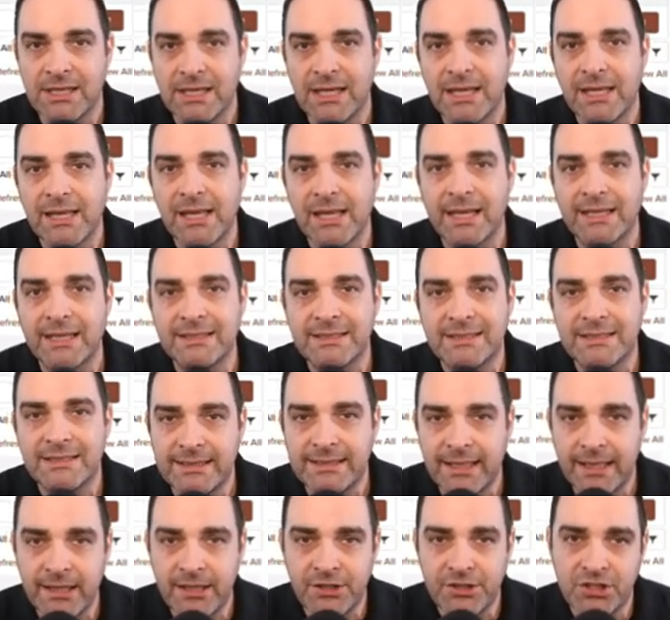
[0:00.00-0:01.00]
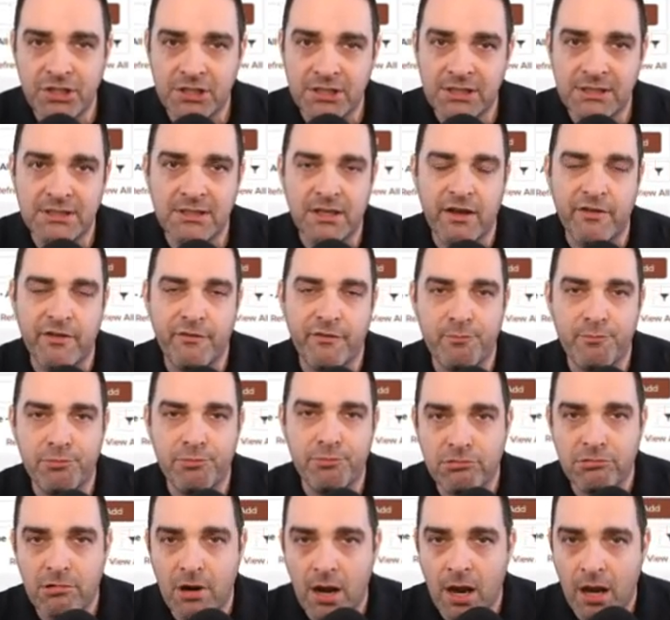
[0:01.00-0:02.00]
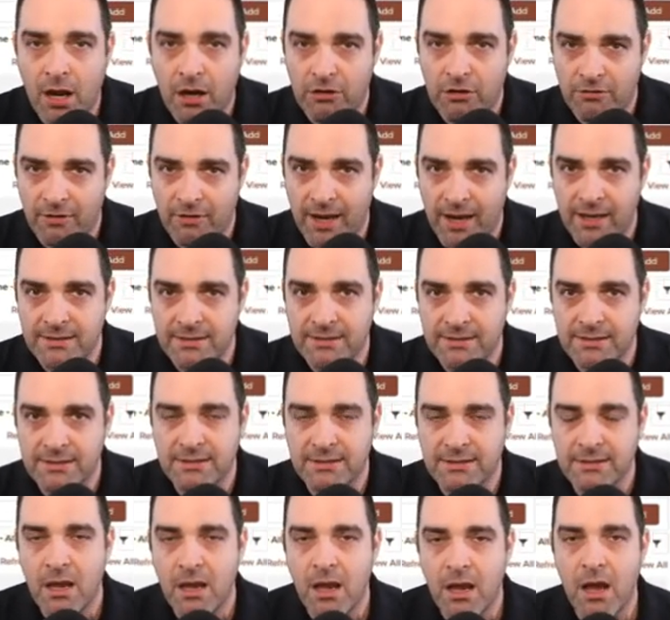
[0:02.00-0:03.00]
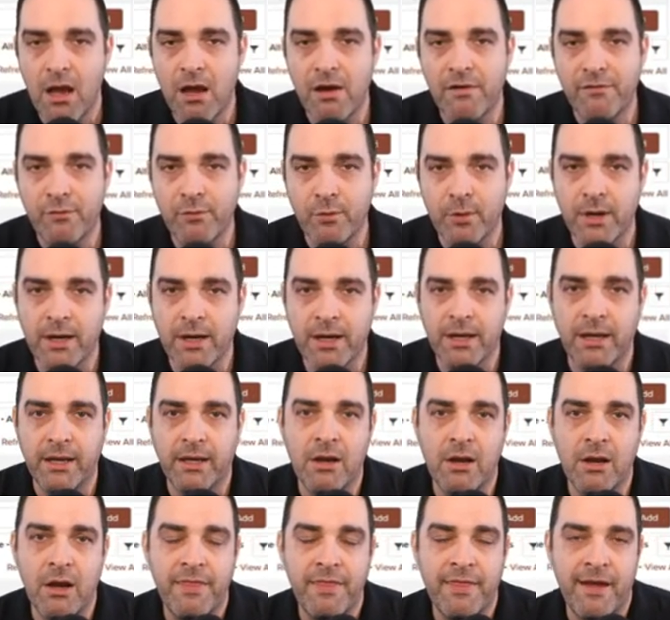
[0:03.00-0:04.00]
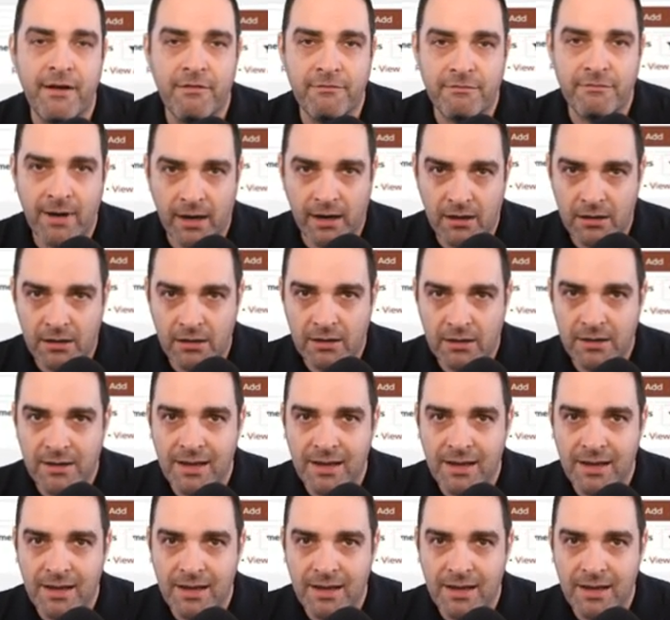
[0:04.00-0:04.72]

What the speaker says: like stages of progress of working on that record.